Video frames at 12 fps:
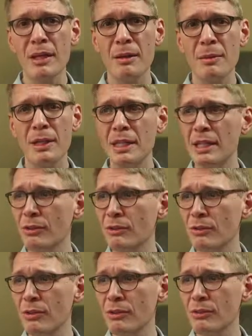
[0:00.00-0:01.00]
that
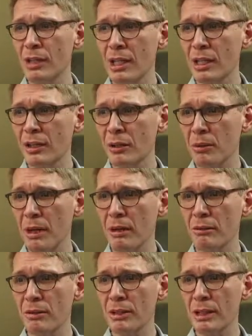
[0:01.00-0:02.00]
he's sitting on the
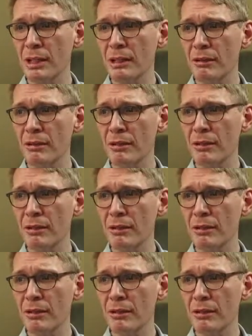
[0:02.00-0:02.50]
ground and